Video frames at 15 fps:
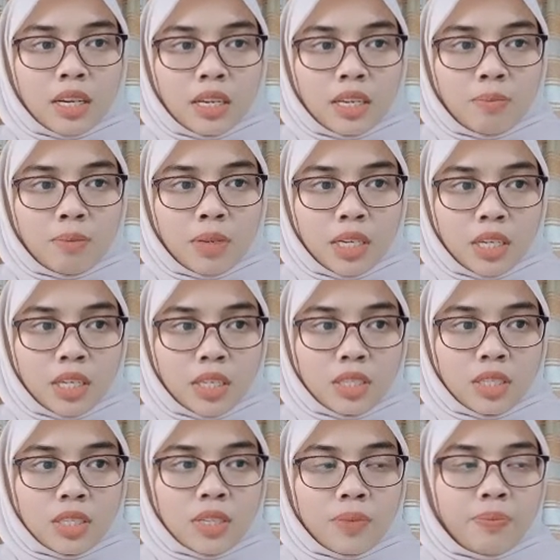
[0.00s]
in
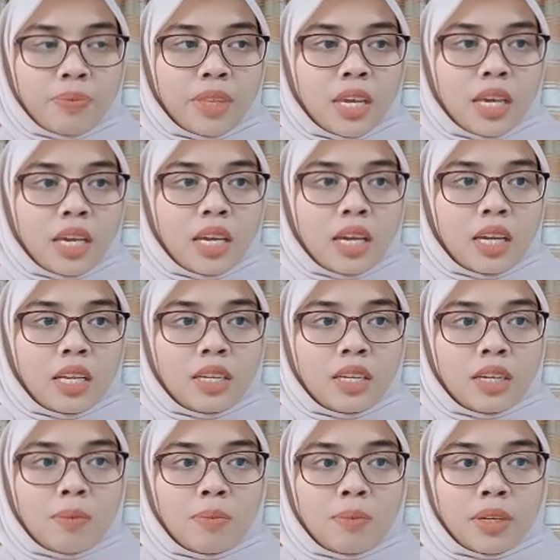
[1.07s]
minutes, and
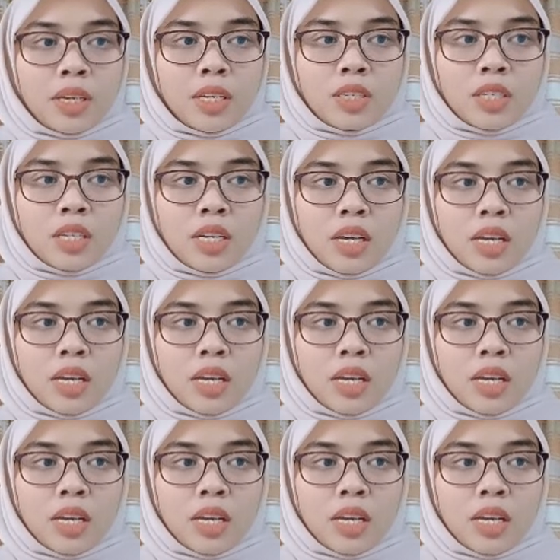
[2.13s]
the replication